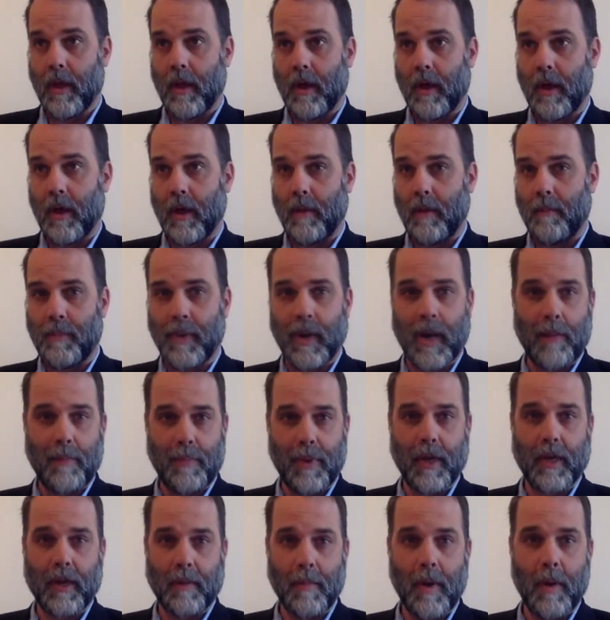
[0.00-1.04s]
uh, but I
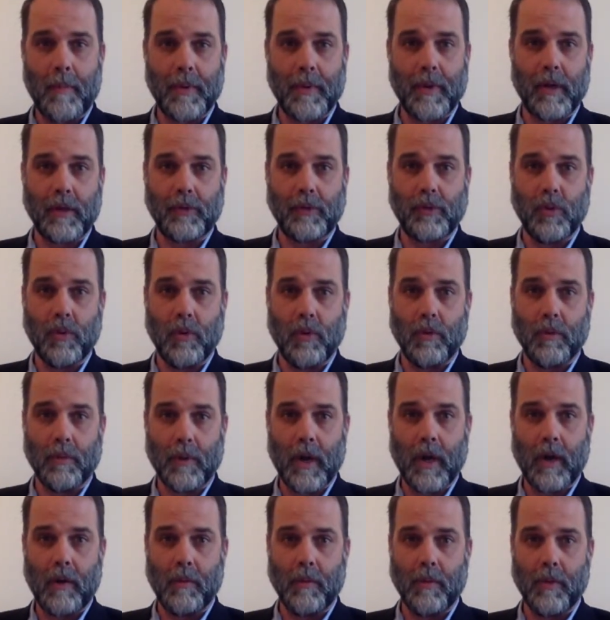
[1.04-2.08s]
pick them up and I tool
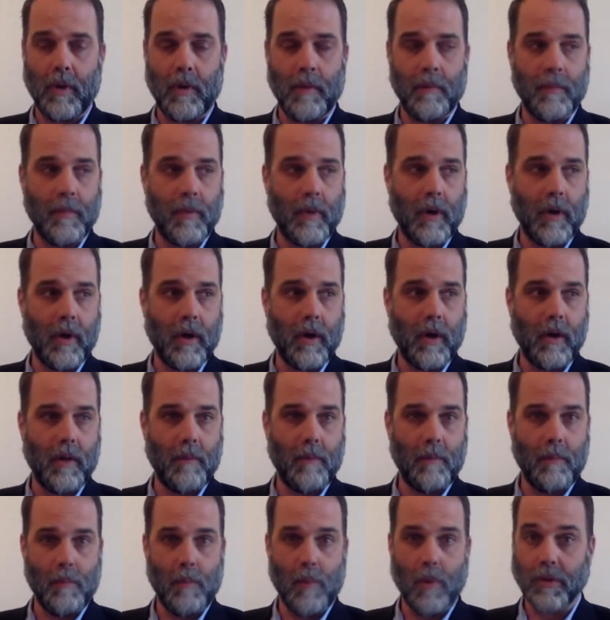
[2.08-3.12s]
around with them. Uh,
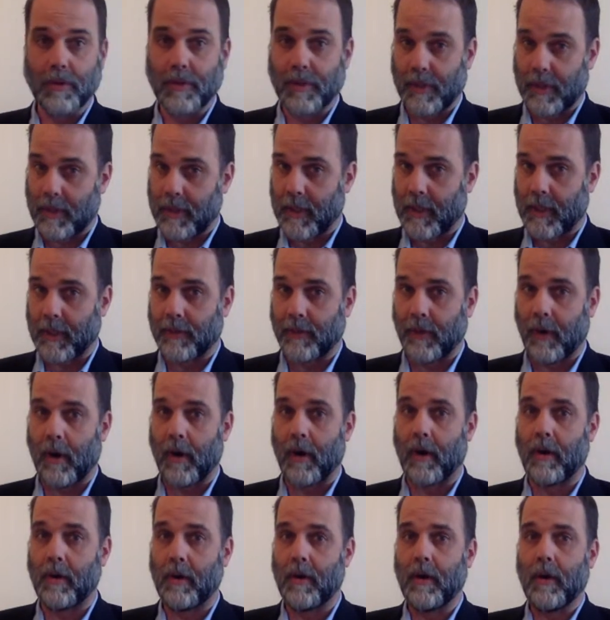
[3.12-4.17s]
mostly the
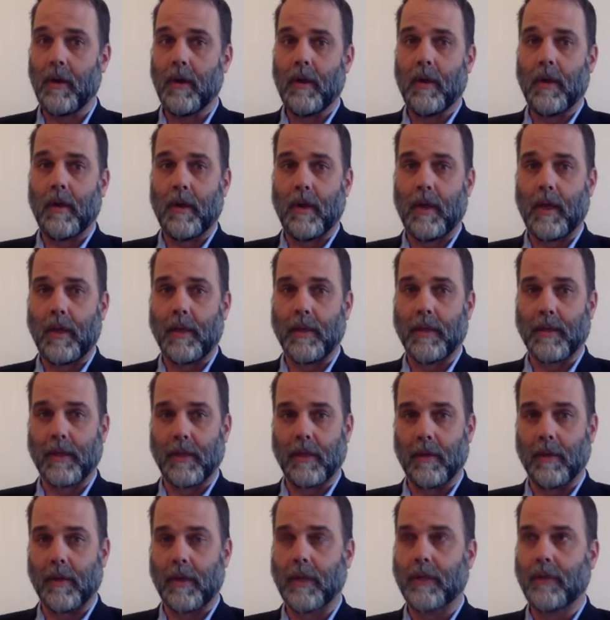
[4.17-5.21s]
guitar. Uh, you
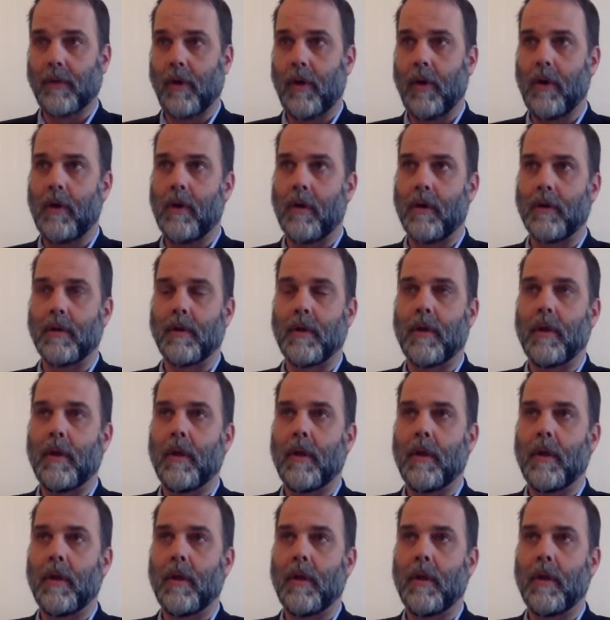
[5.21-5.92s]
know, guitar.